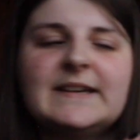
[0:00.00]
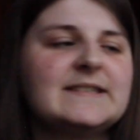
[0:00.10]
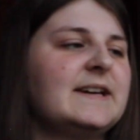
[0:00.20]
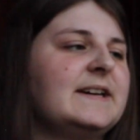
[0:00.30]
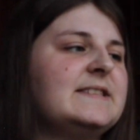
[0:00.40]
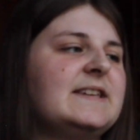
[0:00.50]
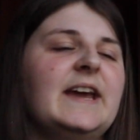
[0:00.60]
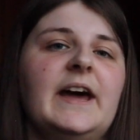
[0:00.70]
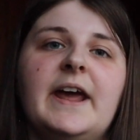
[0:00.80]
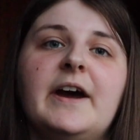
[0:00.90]

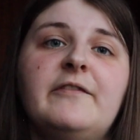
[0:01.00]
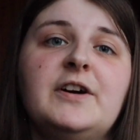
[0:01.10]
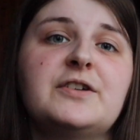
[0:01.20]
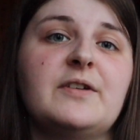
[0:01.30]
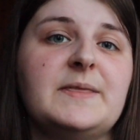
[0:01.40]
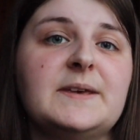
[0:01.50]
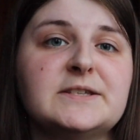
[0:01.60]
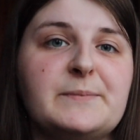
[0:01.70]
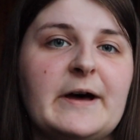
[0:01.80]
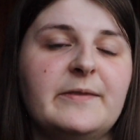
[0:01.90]
exciting, and I have heard great
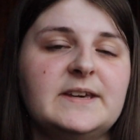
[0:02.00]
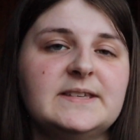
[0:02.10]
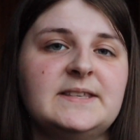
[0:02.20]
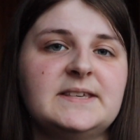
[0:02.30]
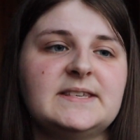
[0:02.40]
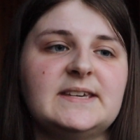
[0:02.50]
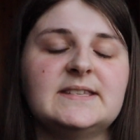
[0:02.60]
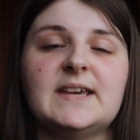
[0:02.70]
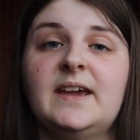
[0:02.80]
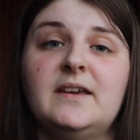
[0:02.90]
things about this. This
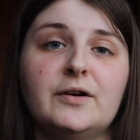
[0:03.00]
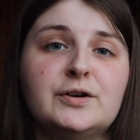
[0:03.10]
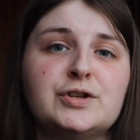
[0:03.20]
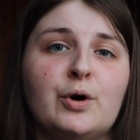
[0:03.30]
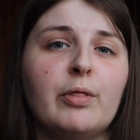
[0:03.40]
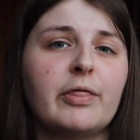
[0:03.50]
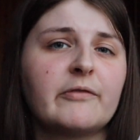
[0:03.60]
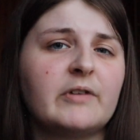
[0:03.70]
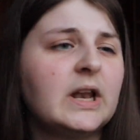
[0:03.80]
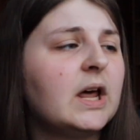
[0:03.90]
is a young adult
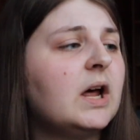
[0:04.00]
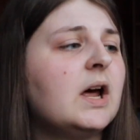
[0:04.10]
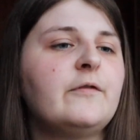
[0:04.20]
thriller